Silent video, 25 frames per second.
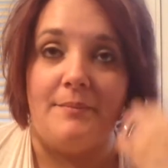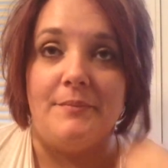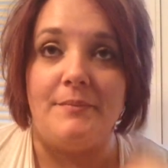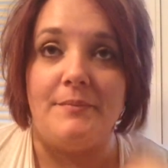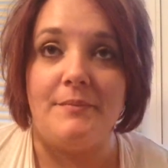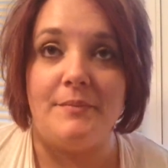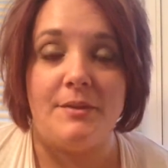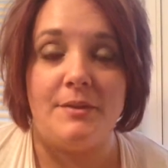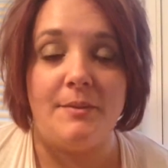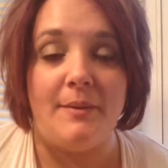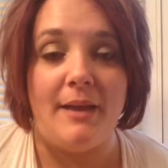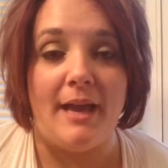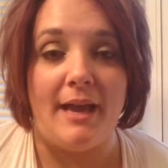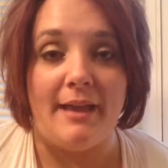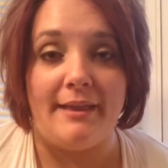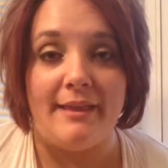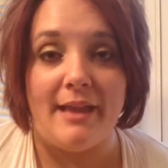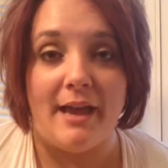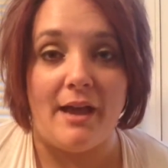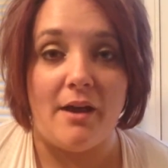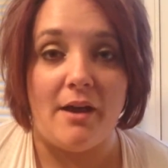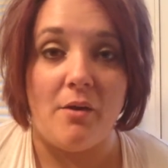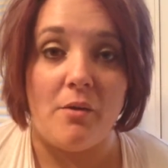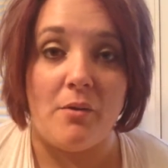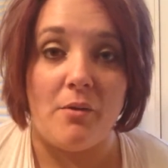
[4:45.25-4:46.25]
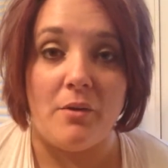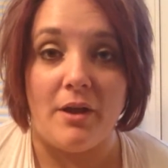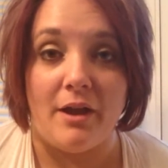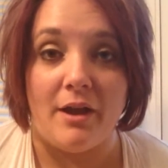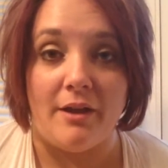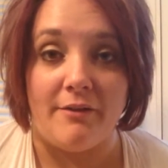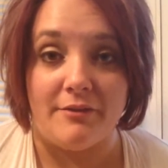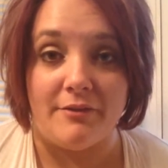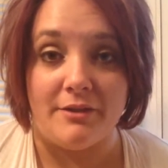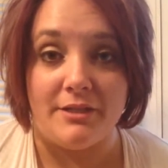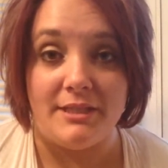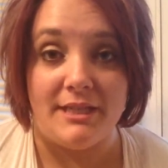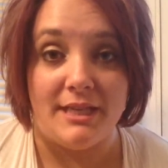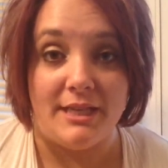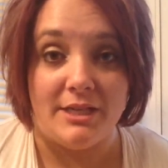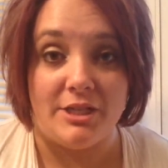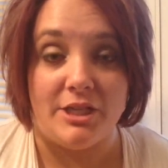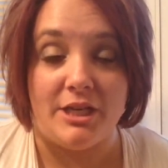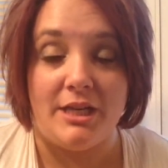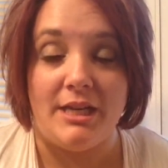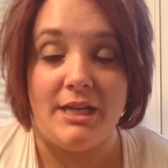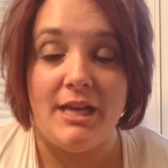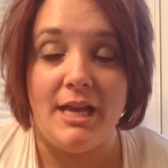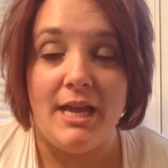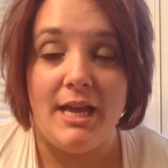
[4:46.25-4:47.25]
So we had that whole
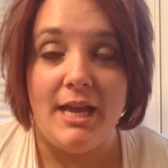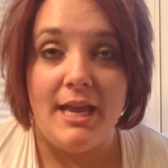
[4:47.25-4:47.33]
conversation,